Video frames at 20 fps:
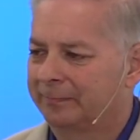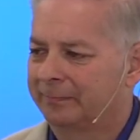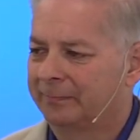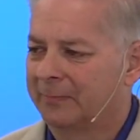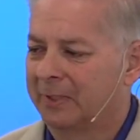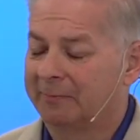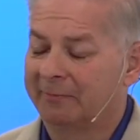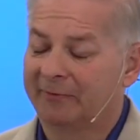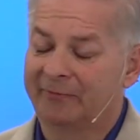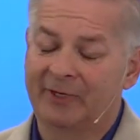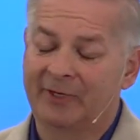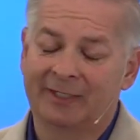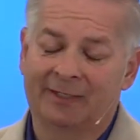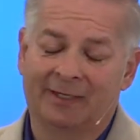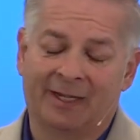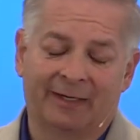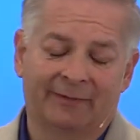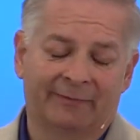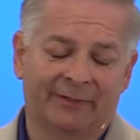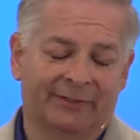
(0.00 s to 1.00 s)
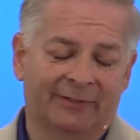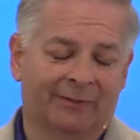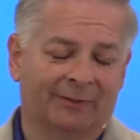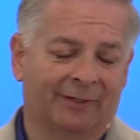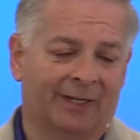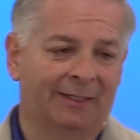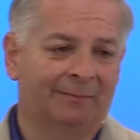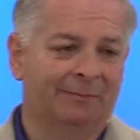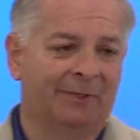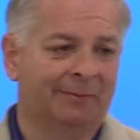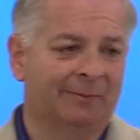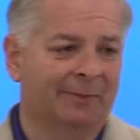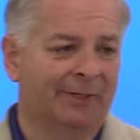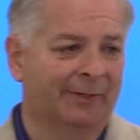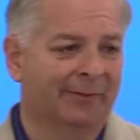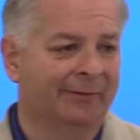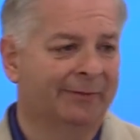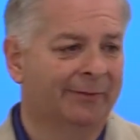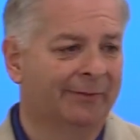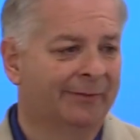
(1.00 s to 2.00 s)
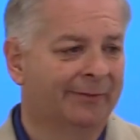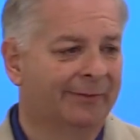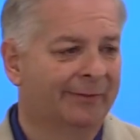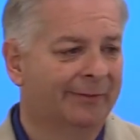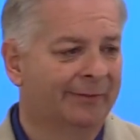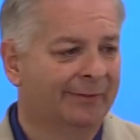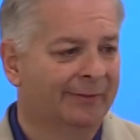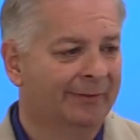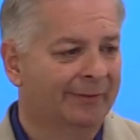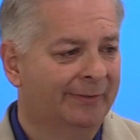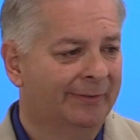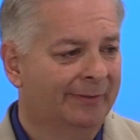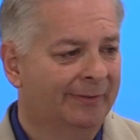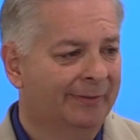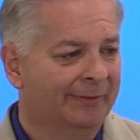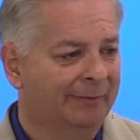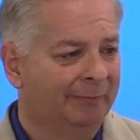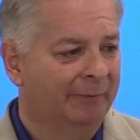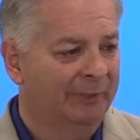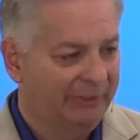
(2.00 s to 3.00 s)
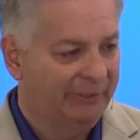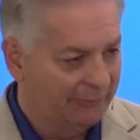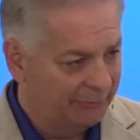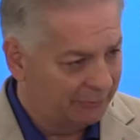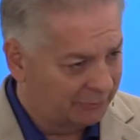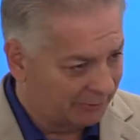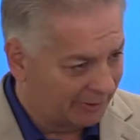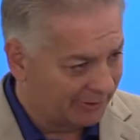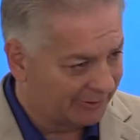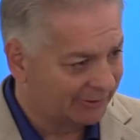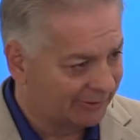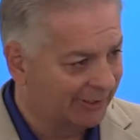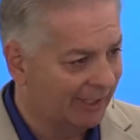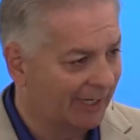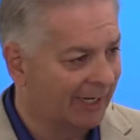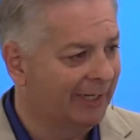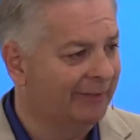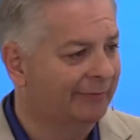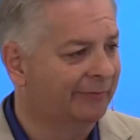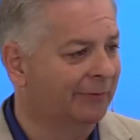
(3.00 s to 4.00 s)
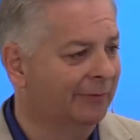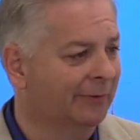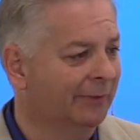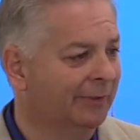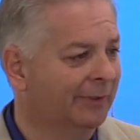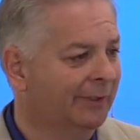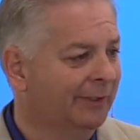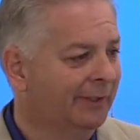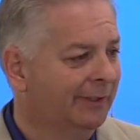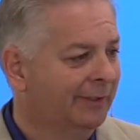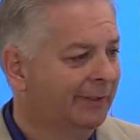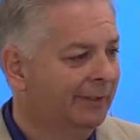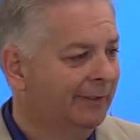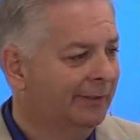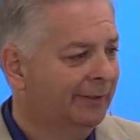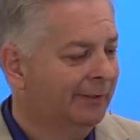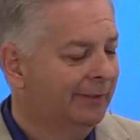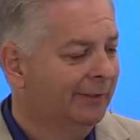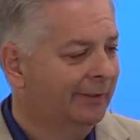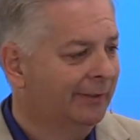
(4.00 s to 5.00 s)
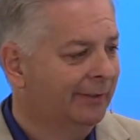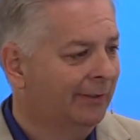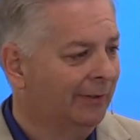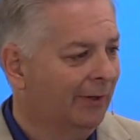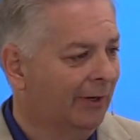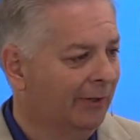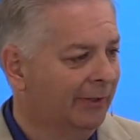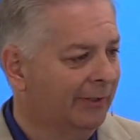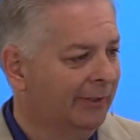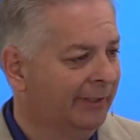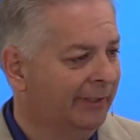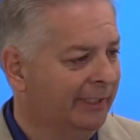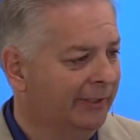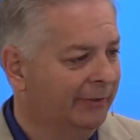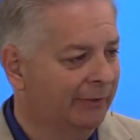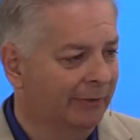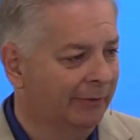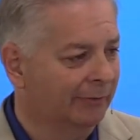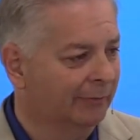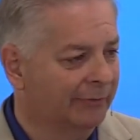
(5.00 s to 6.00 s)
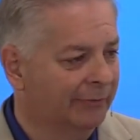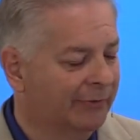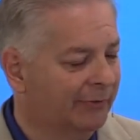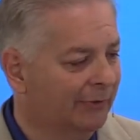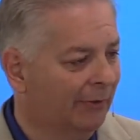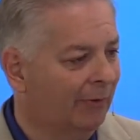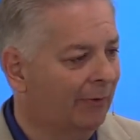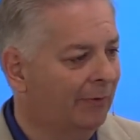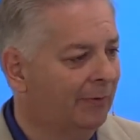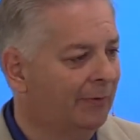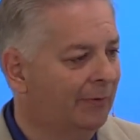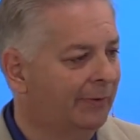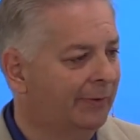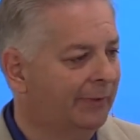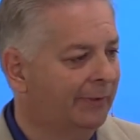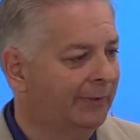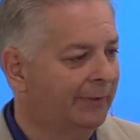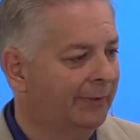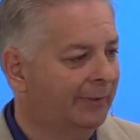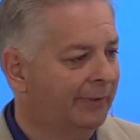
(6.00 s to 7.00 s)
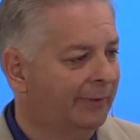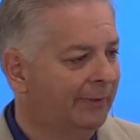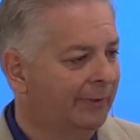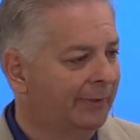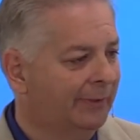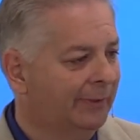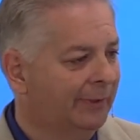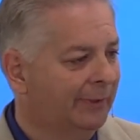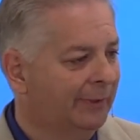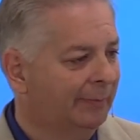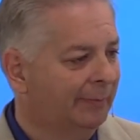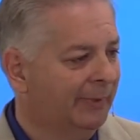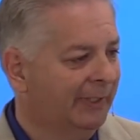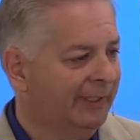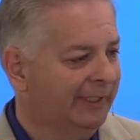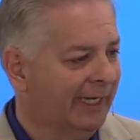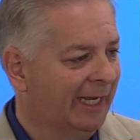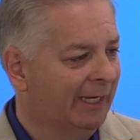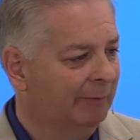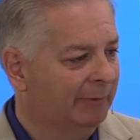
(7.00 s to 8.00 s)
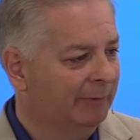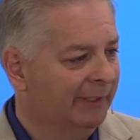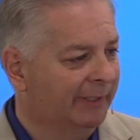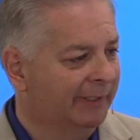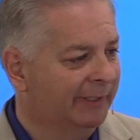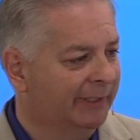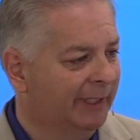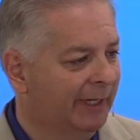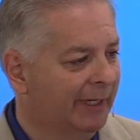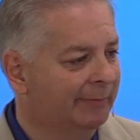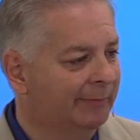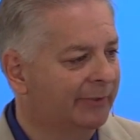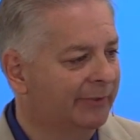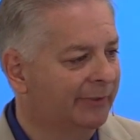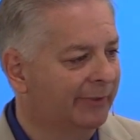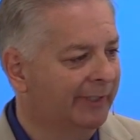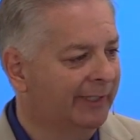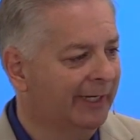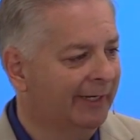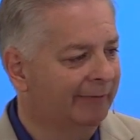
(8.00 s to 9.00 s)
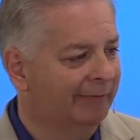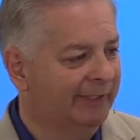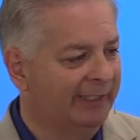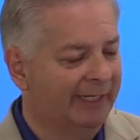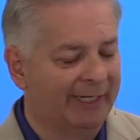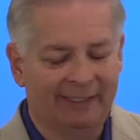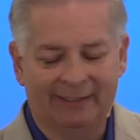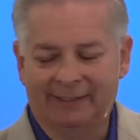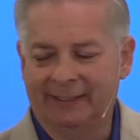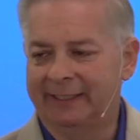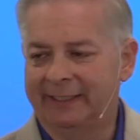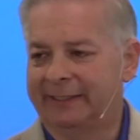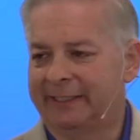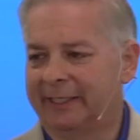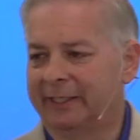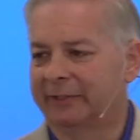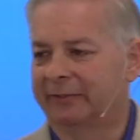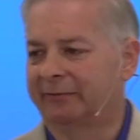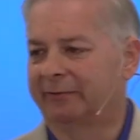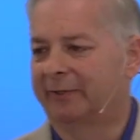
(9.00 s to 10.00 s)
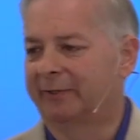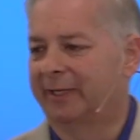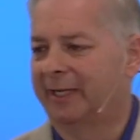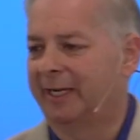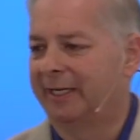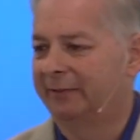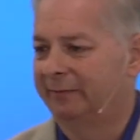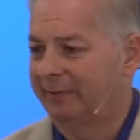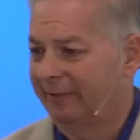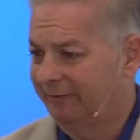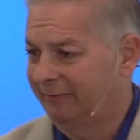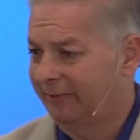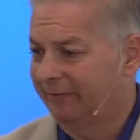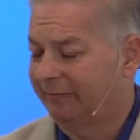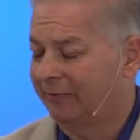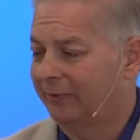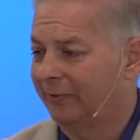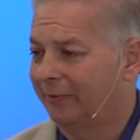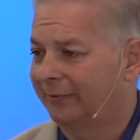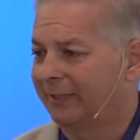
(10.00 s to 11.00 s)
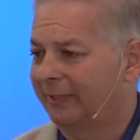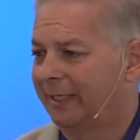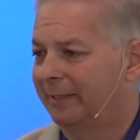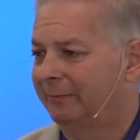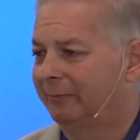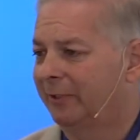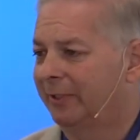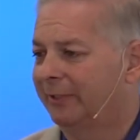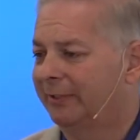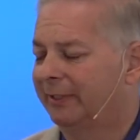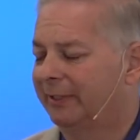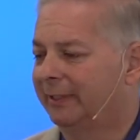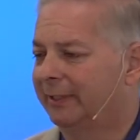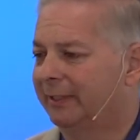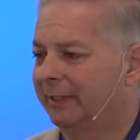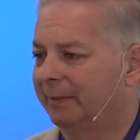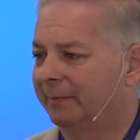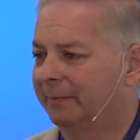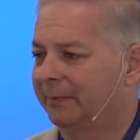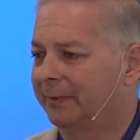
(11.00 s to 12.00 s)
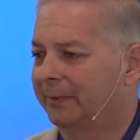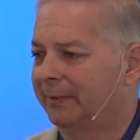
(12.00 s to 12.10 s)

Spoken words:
But I'm afraid a lot of us are like my mother. We do trust God for our eternal soul, but yet when it comes to the everyday details of our lives, we have a difficult time trusting him.